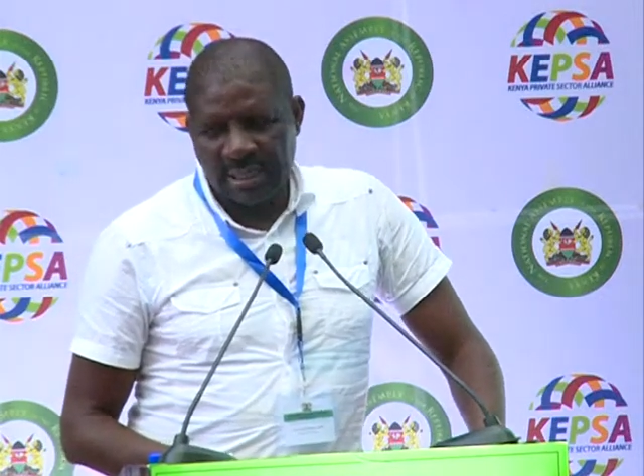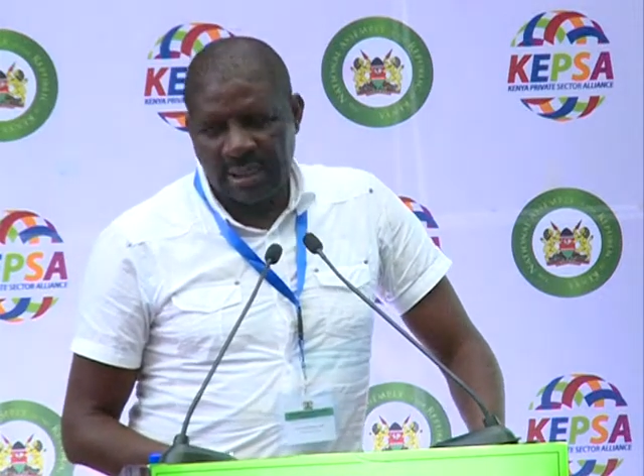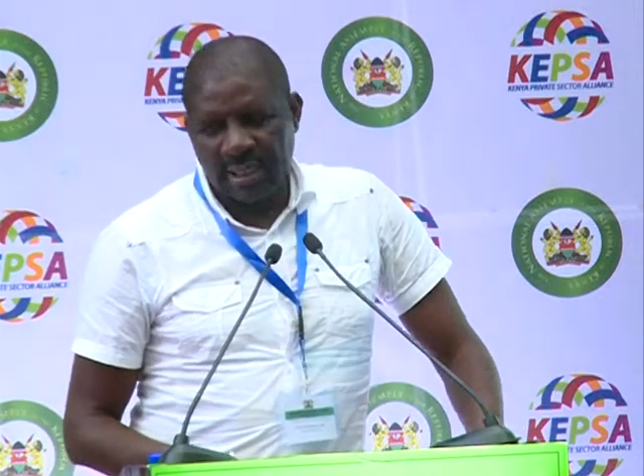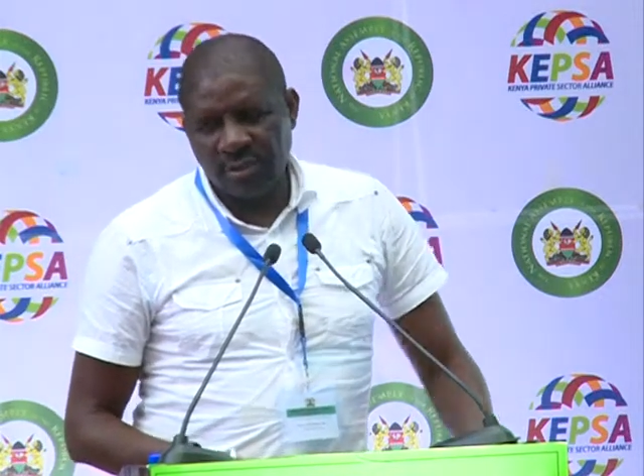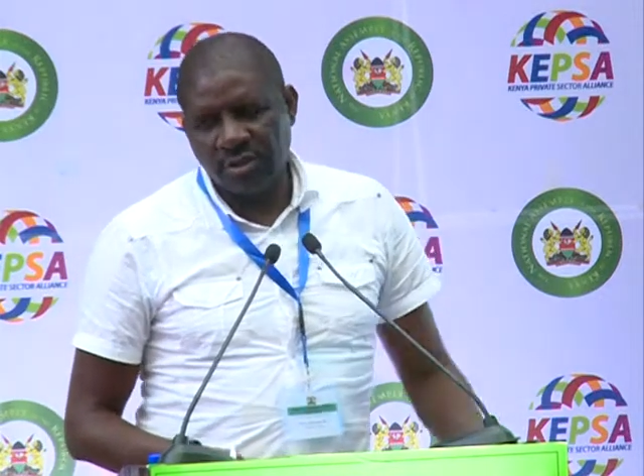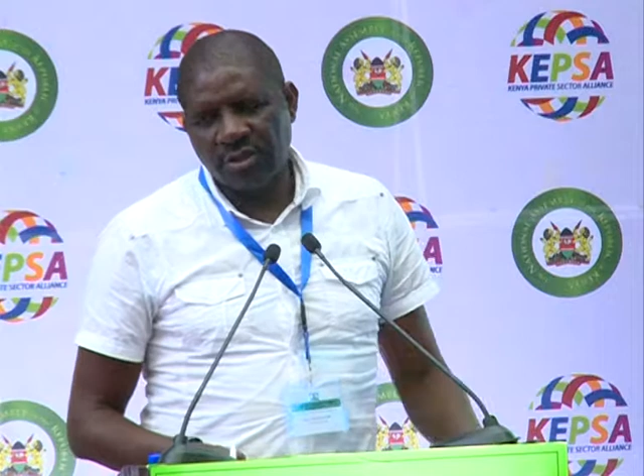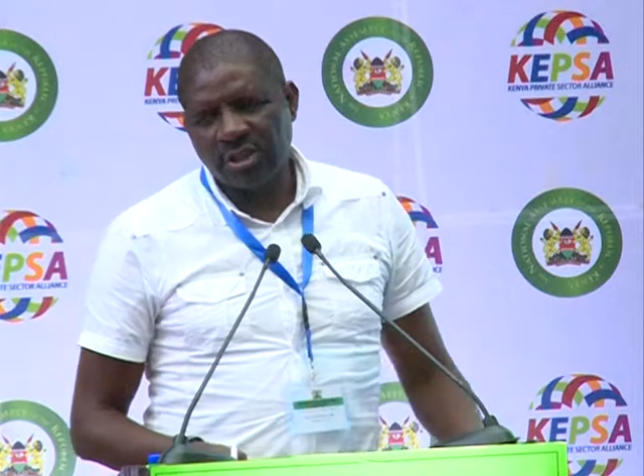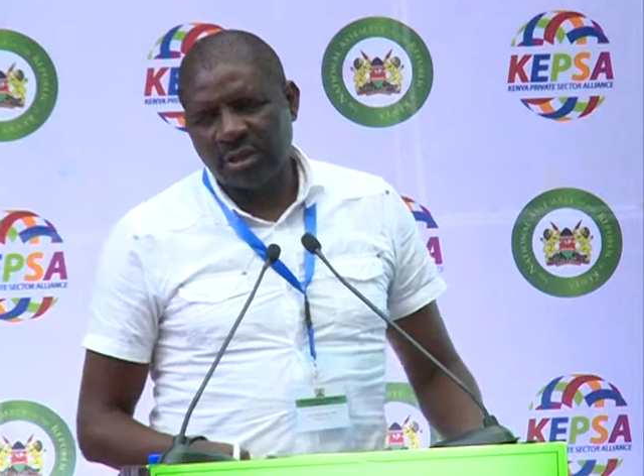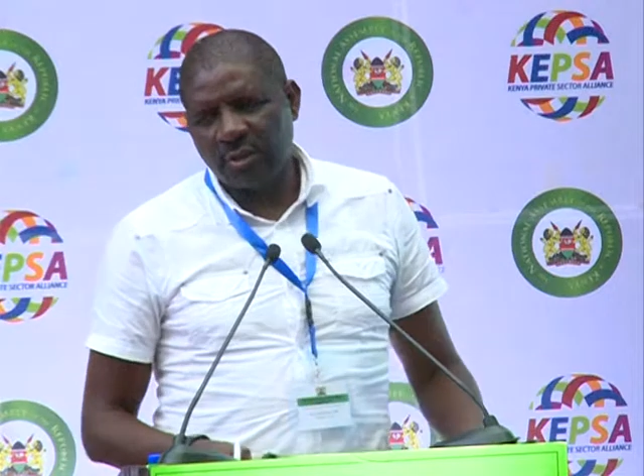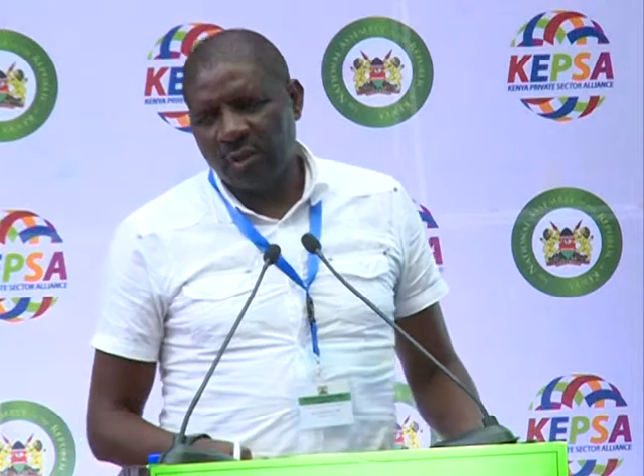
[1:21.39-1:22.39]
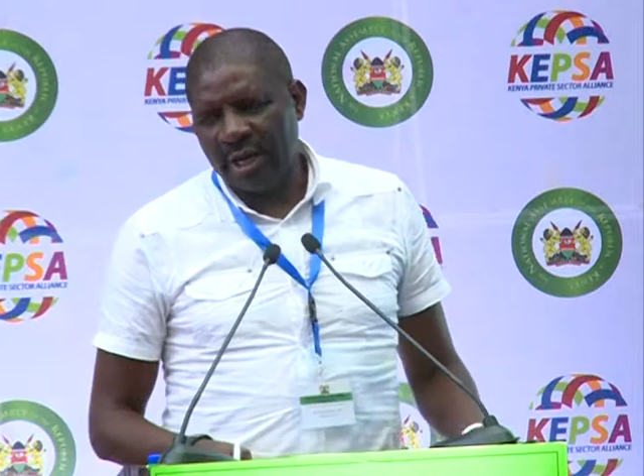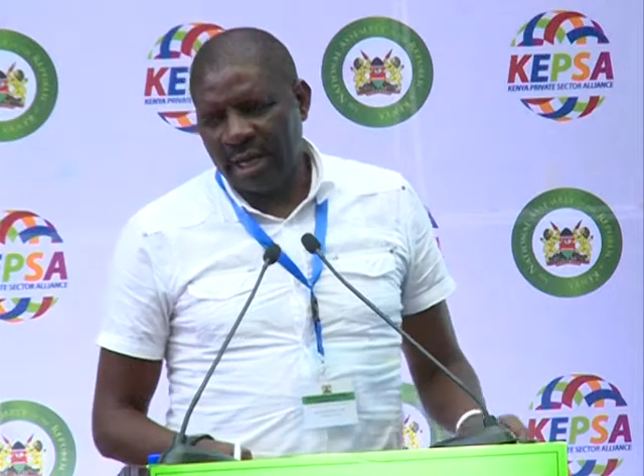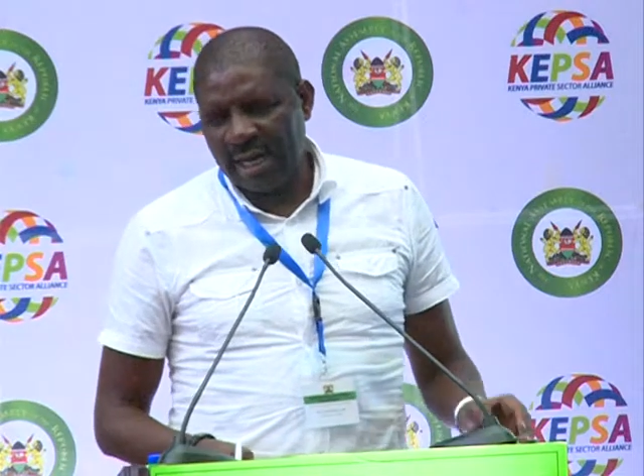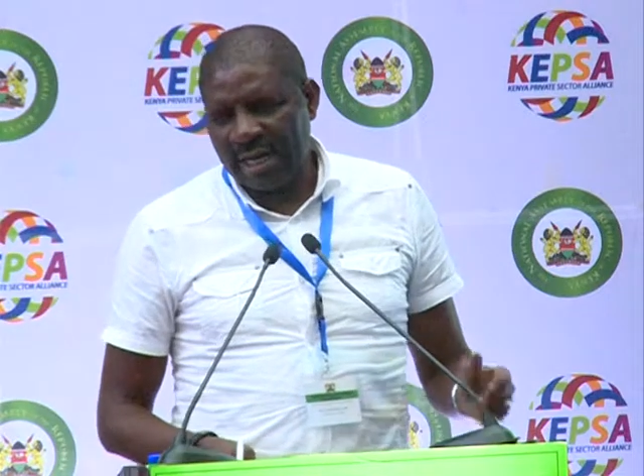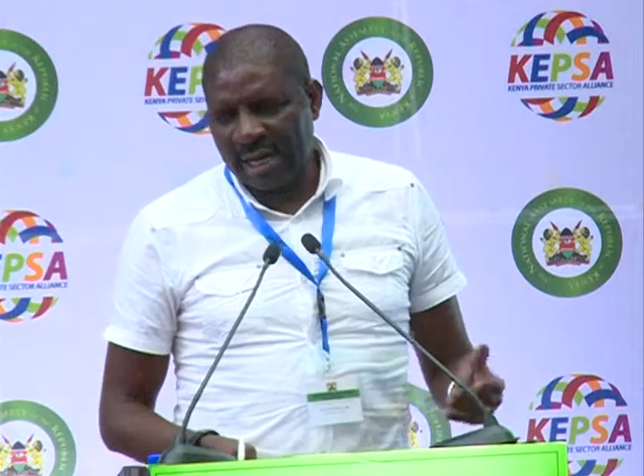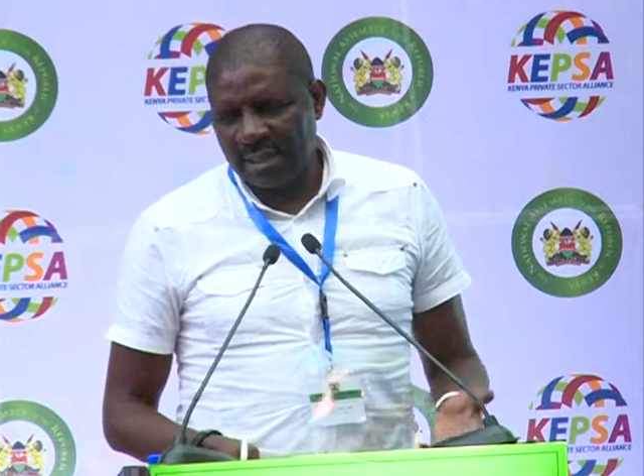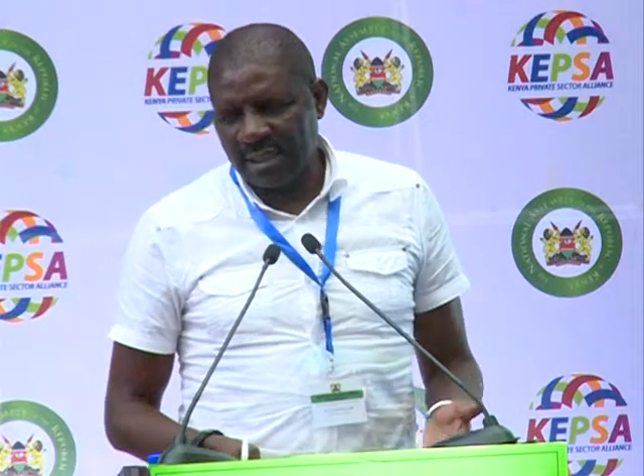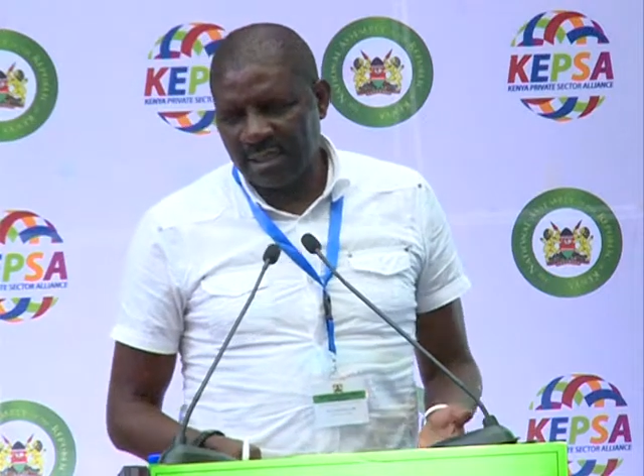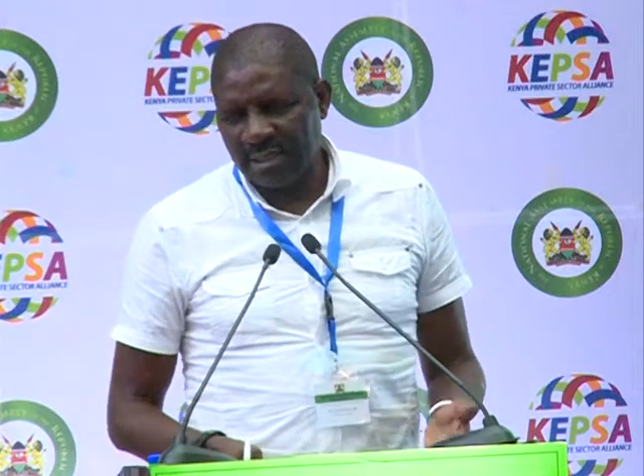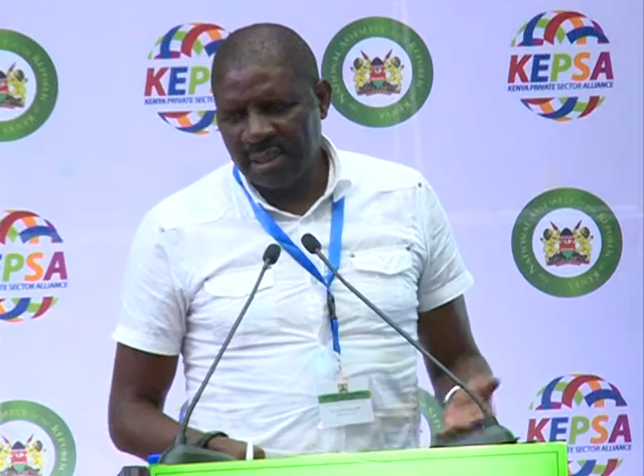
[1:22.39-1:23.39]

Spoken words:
then you don't require a license